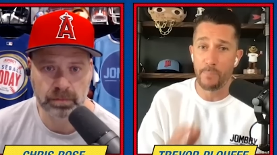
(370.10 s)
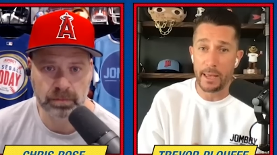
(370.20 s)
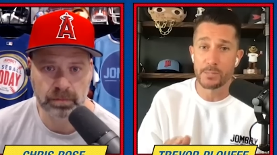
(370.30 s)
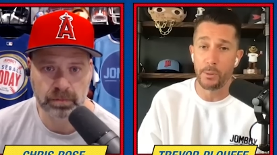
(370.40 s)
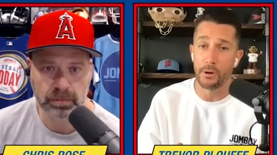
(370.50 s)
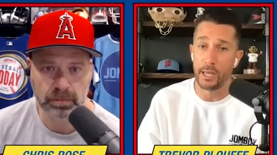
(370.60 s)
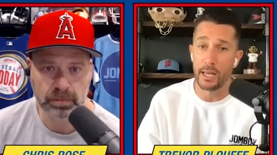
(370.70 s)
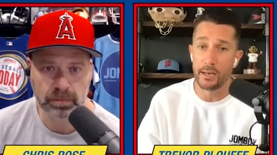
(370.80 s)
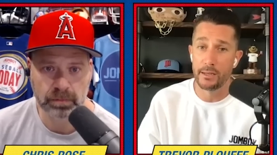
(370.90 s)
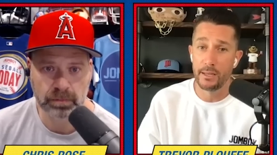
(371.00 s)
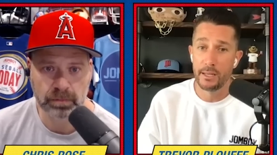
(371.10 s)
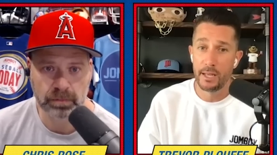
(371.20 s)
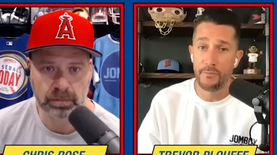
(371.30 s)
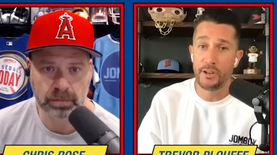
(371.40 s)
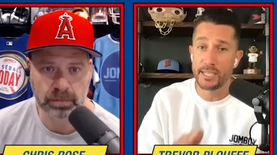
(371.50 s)
Speaker 1: baseball yet.
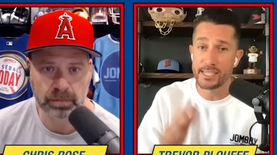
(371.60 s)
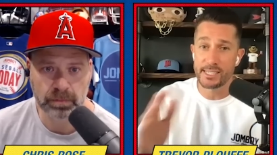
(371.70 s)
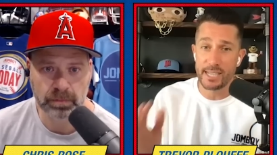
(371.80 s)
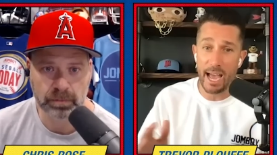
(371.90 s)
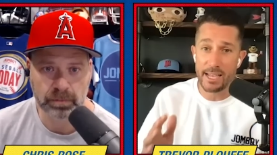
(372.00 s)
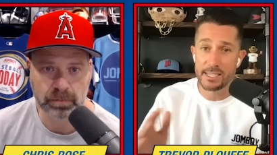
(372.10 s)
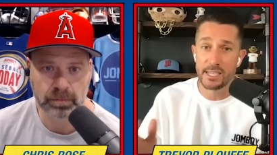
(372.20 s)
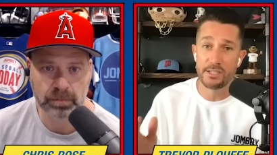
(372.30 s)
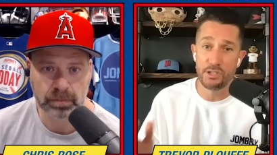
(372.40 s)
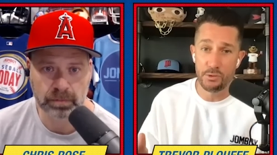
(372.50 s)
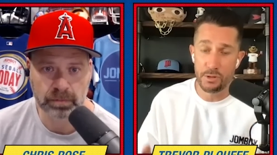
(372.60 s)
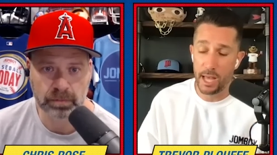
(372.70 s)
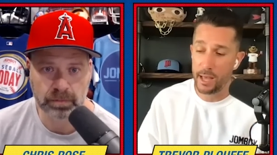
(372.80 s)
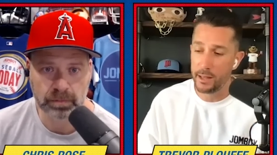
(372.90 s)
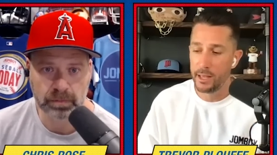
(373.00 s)
If he decides to do
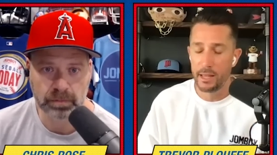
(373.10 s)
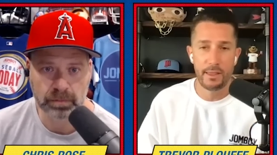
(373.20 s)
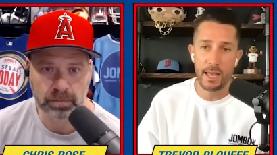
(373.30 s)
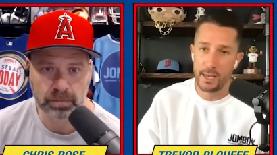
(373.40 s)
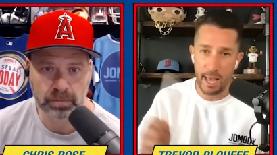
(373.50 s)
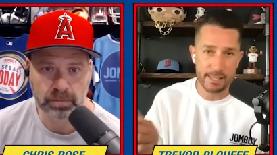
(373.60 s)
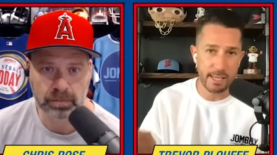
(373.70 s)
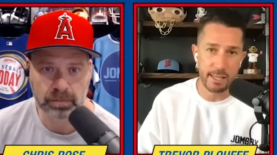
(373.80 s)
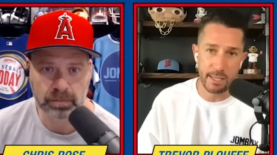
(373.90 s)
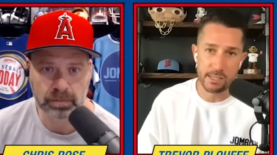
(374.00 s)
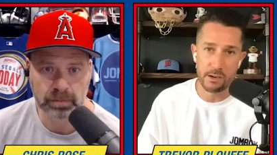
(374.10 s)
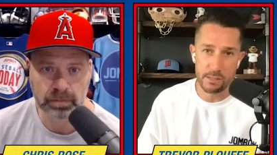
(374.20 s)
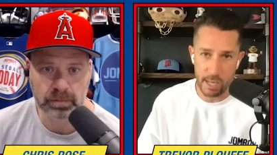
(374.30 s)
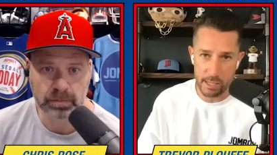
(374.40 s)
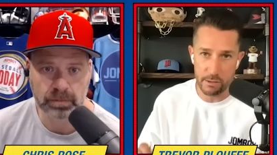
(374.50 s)
that, then yes, I think he
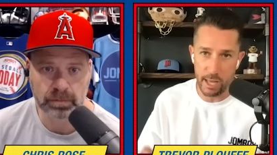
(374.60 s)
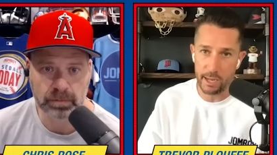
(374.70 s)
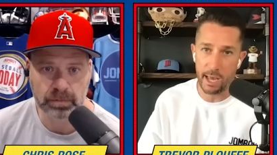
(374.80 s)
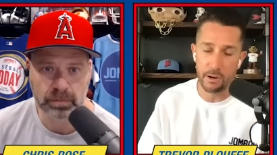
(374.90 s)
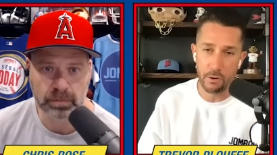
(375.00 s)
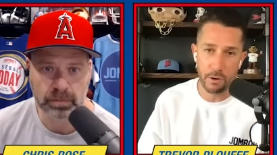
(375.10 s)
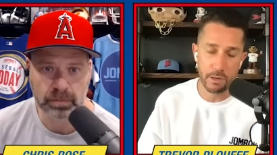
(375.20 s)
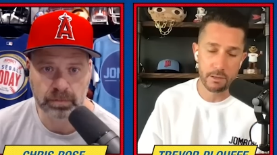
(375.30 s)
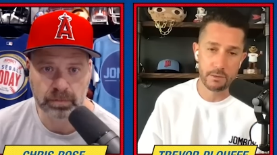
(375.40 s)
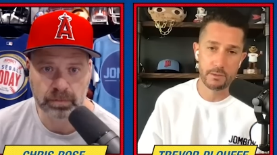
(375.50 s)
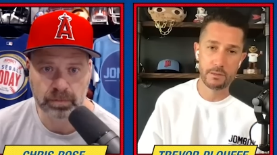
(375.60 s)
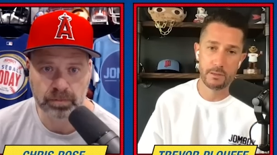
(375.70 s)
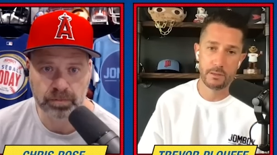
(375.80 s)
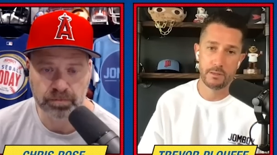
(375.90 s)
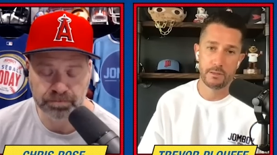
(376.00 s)
starts to enter that category.
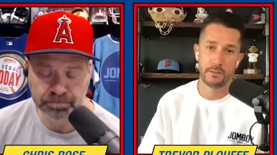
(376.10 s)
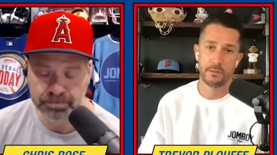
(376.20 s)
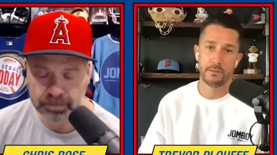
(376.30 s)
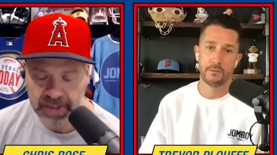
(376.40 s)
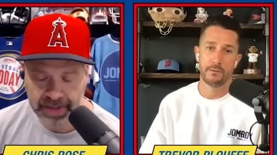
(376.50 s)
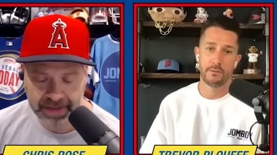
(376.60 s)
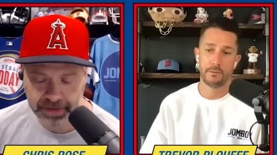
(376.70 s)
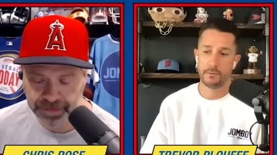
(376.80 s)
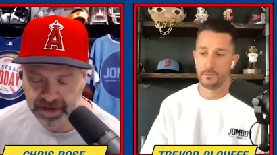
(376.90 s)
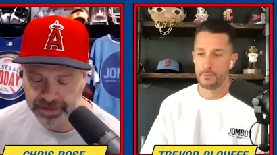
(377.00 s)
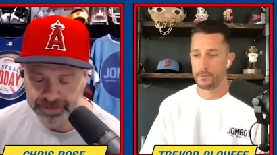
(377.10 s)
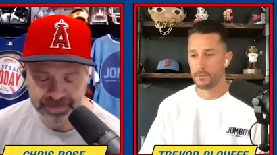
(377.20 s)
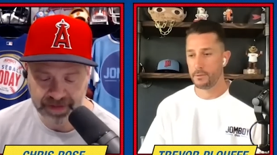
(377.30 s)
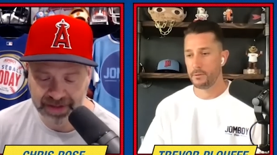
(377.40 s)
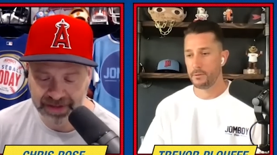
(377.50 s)
Speaker 2: Mm-hmm. I think it's fair.
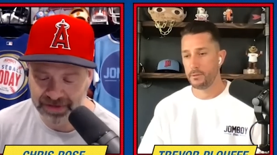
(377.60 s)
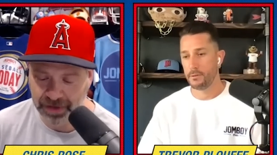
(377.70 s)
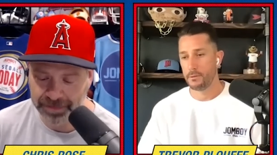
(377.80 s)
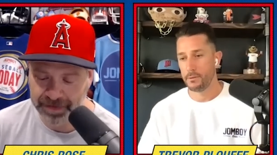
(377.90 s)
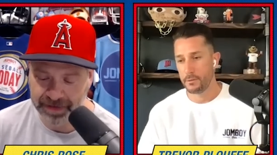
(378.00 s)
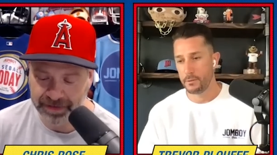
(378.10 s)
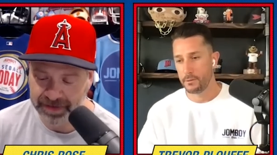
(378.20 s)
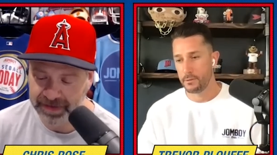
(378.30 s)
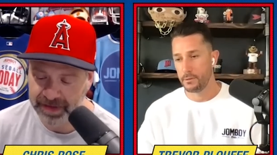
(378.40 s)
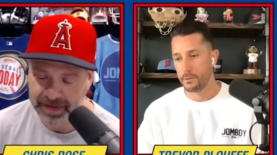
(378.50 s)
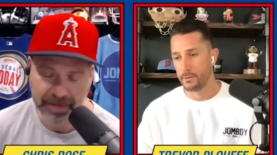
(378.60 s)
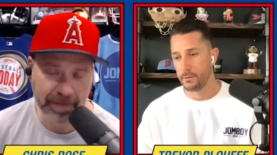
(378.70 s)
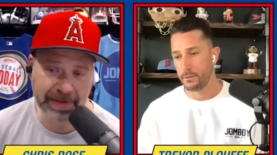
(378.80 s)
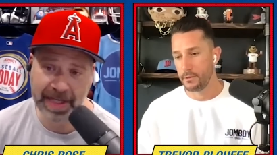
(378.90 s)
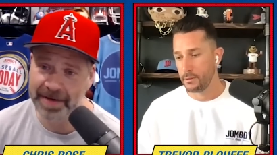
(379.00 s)
I think it's all fair.
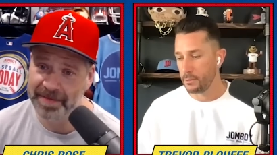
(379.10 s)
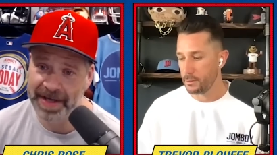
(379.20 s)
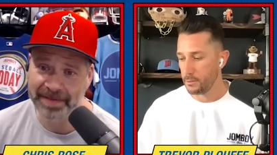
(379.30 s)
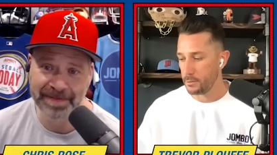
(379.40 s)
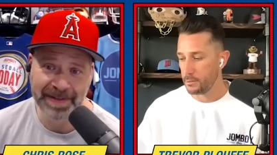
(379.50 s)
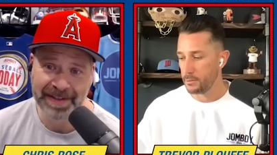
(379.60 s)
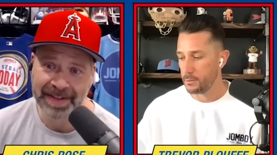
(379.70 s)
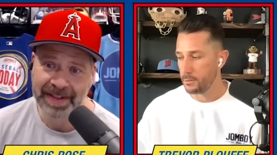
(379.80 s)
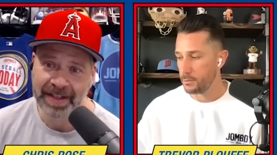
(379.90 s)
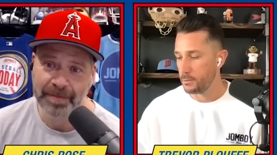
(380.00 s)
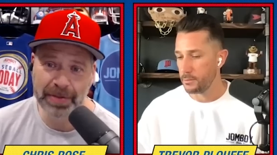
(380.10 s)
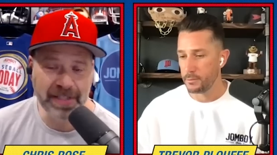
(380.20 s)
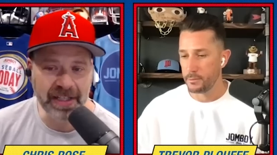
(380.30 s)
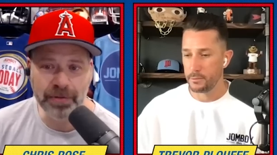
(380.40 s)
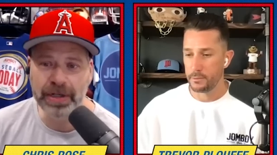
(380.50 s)
But damn, man,
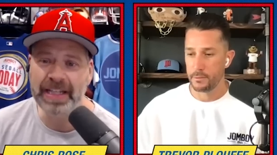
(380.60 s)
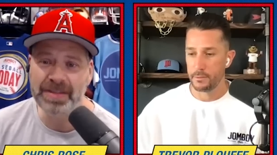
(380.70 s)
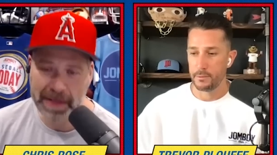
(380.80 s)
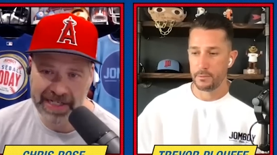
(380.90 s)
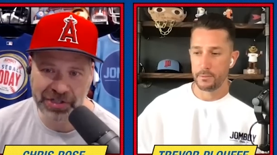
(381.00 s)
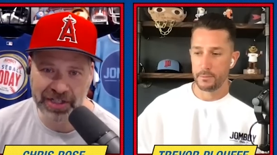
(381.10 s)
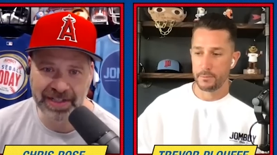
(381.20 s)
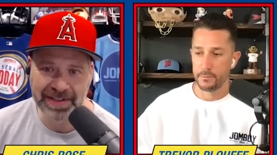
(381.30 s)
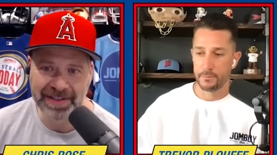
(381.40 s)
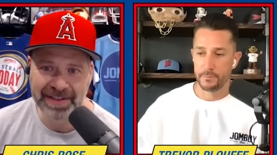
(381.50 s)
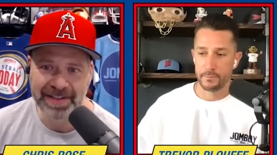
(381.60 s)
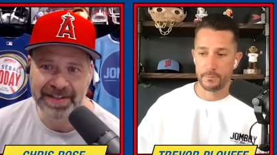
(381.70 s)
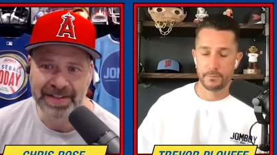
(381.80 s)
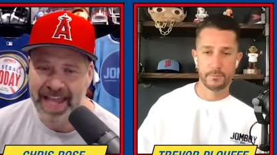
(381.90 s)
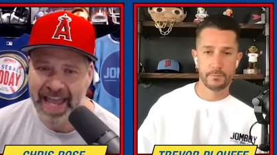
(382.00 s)
particularly when he's pitching, you